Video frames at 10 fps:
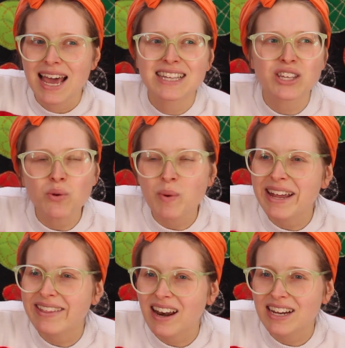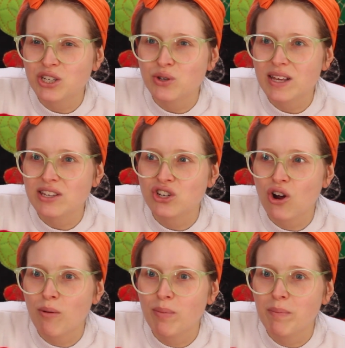It's so weird that I do this
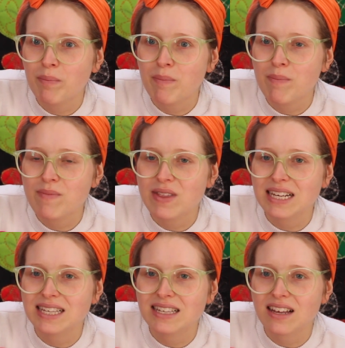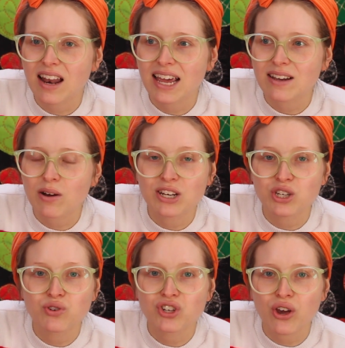job, I
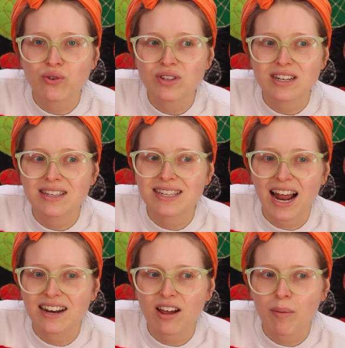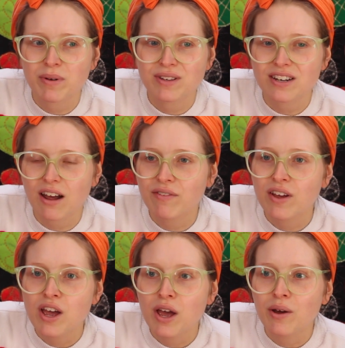do shows and stand up and stuff.
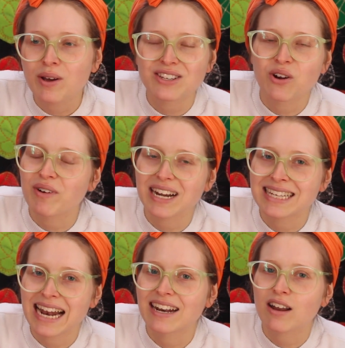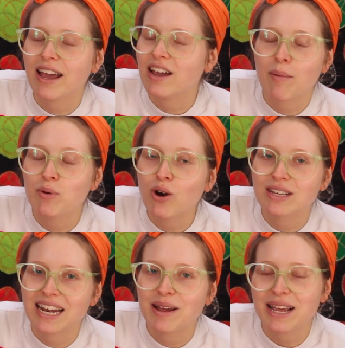It's not really stand up,
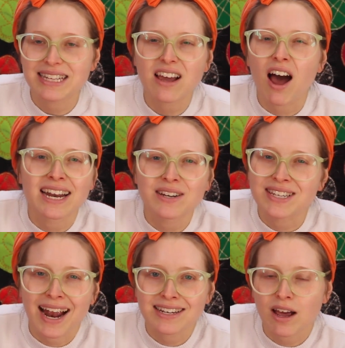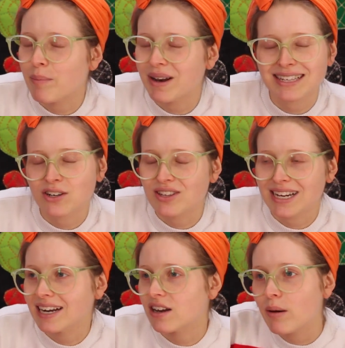it's kind of stand up, but it's not
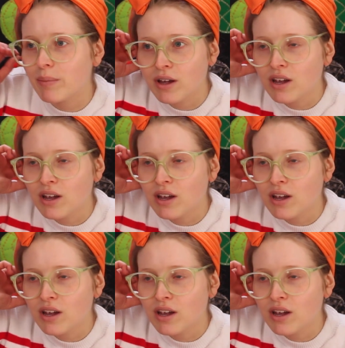stand up.